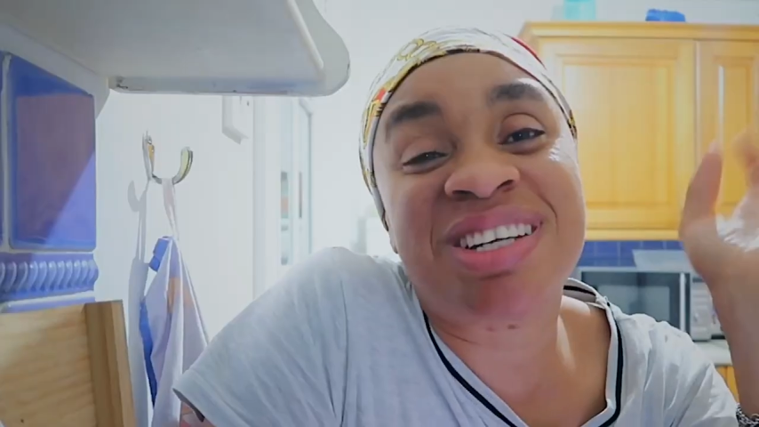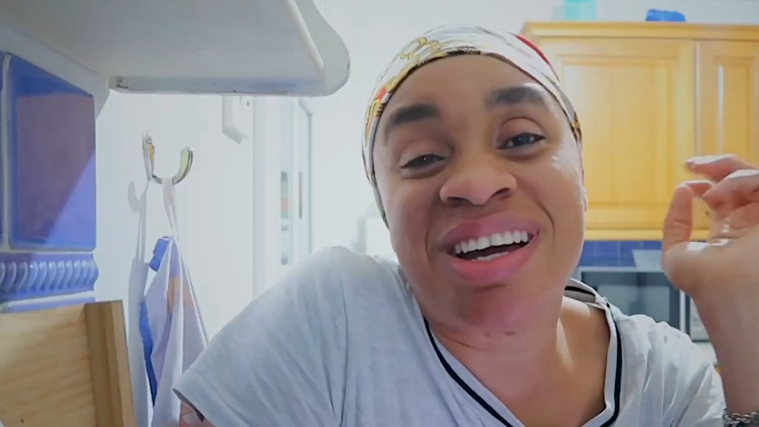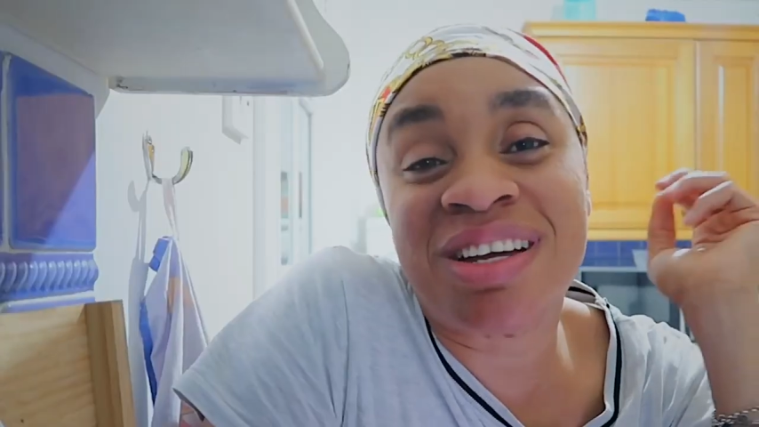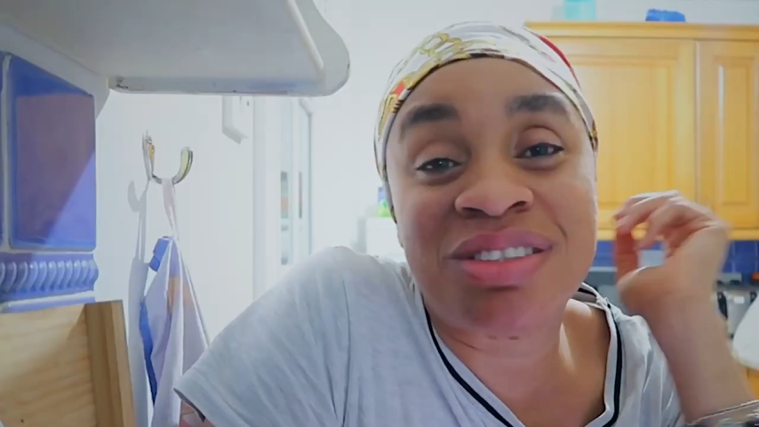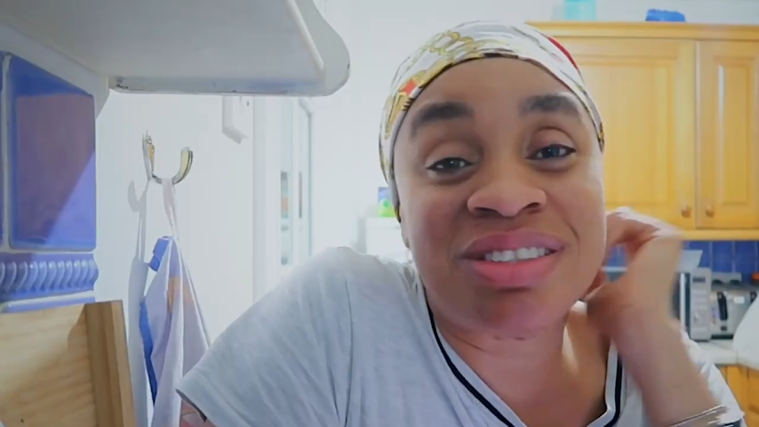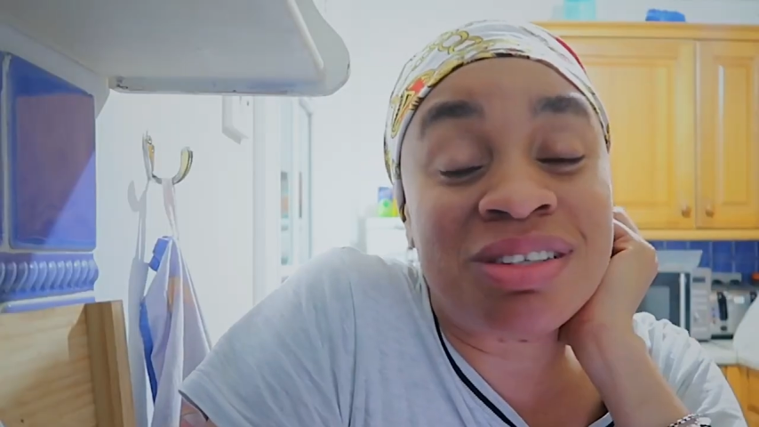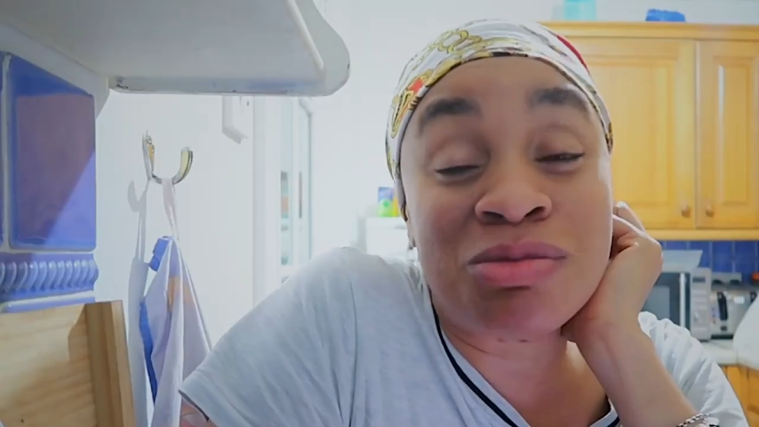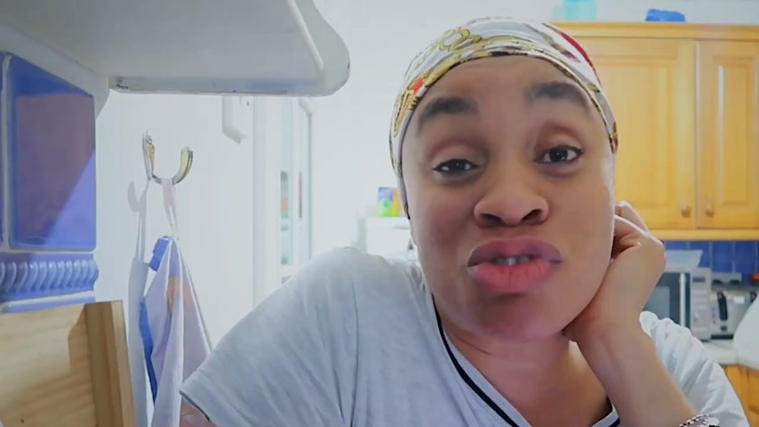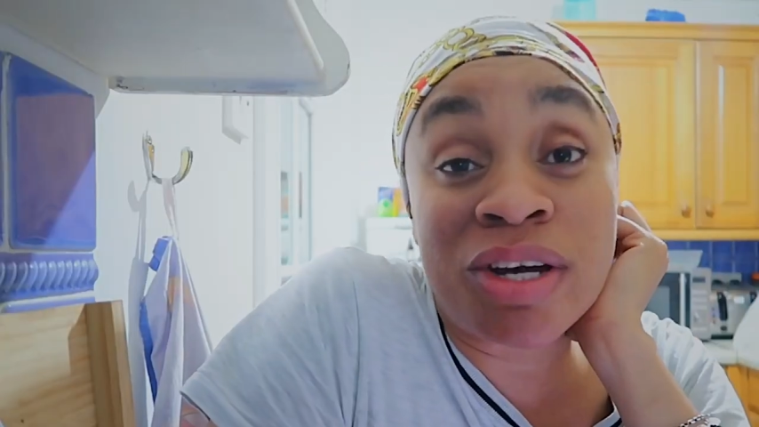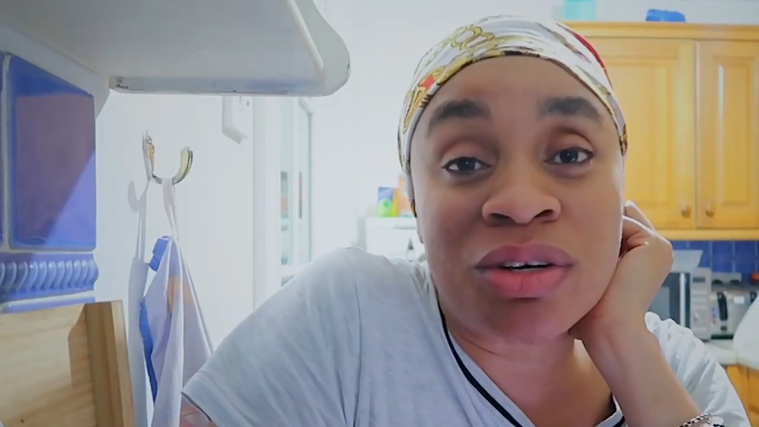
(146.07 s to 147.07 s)
just had this um,
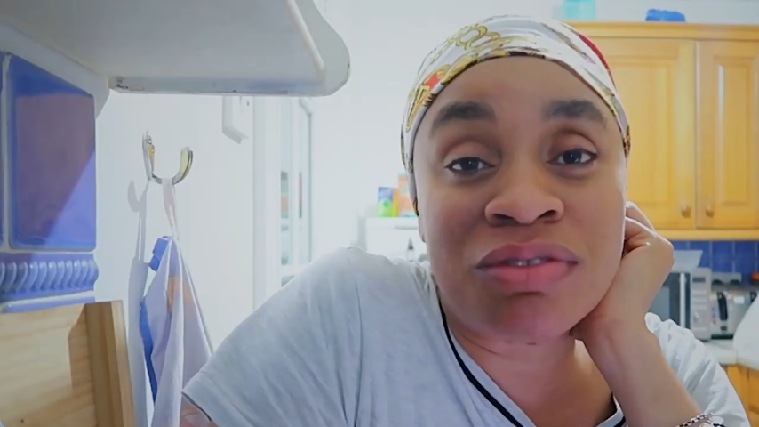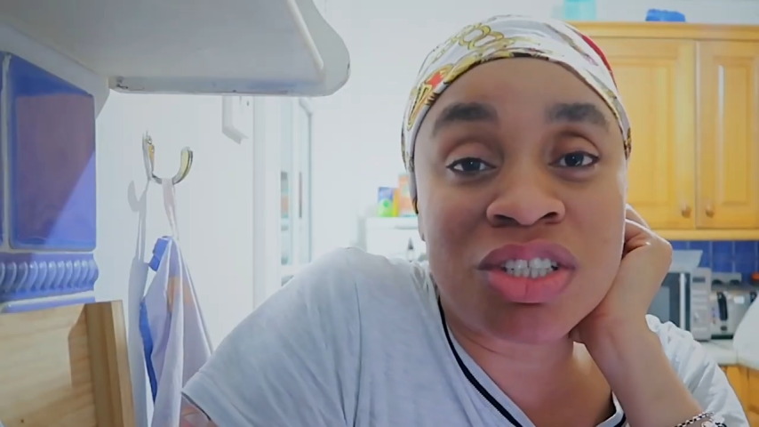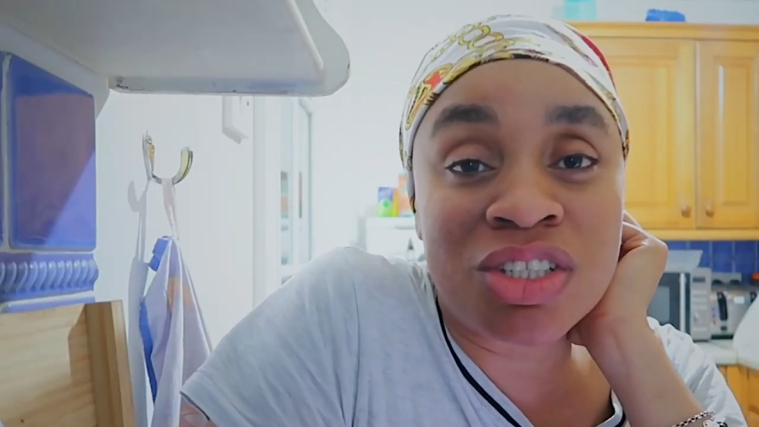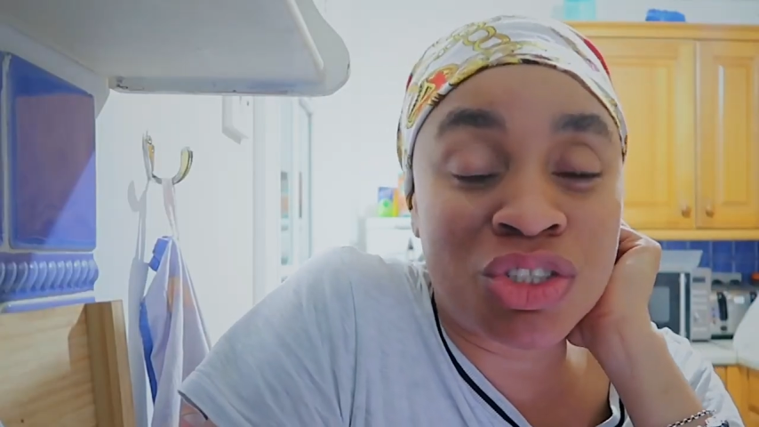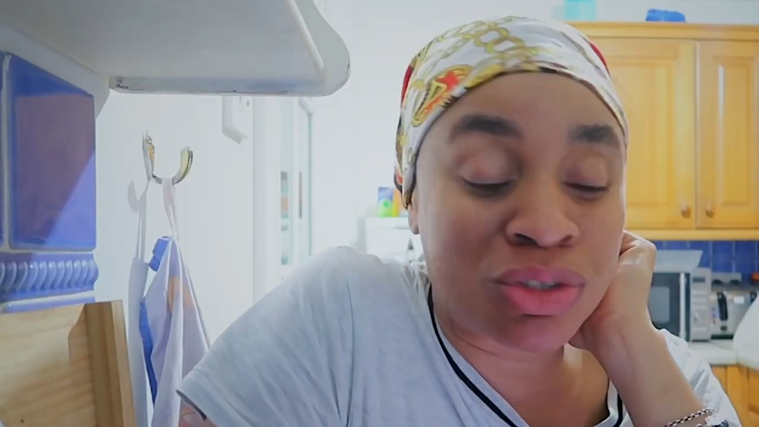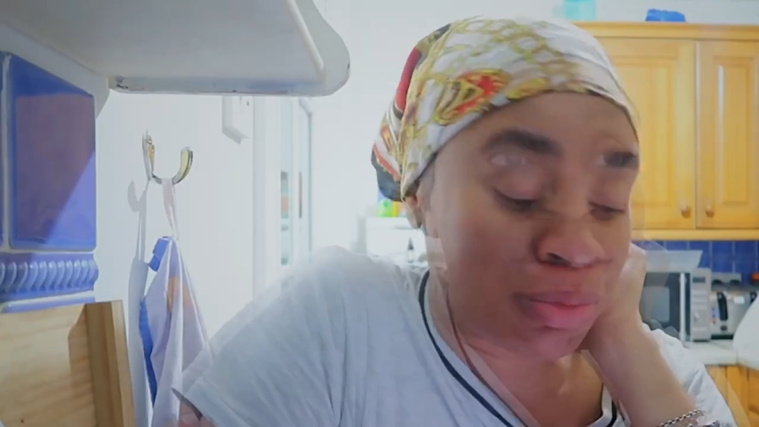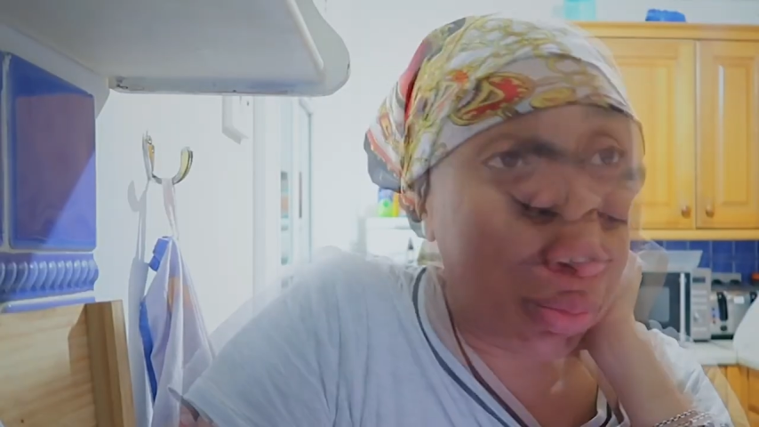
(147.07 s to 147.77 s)
dry conversation.